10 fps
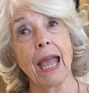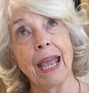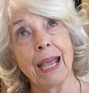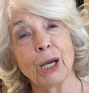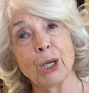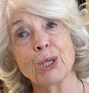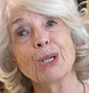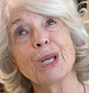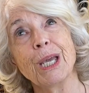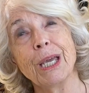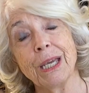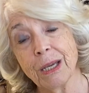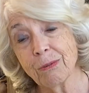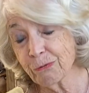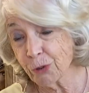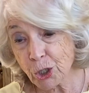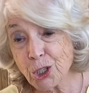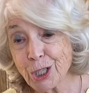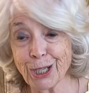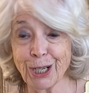And he
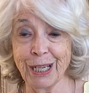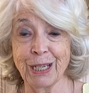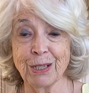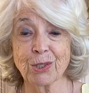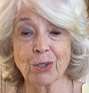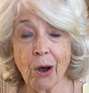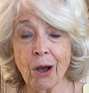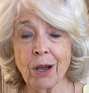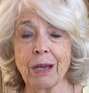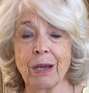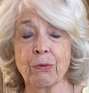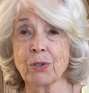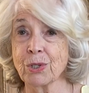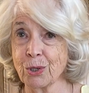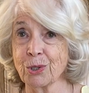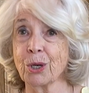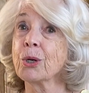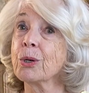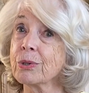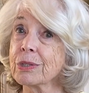fortunately saw a physician
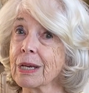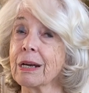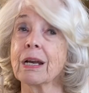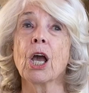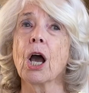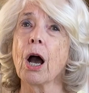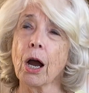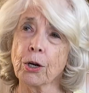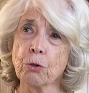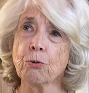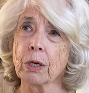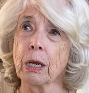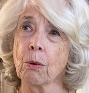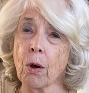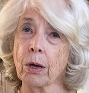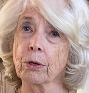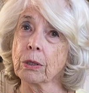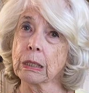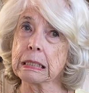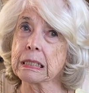who said, are you drinking water?
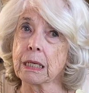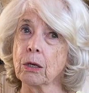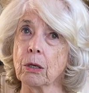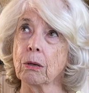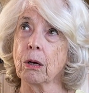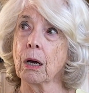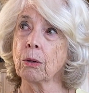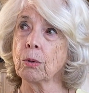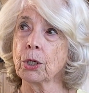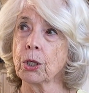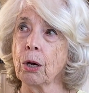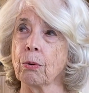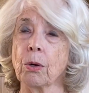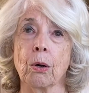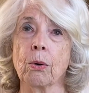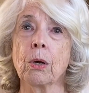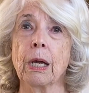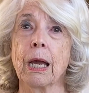And he said, well, no.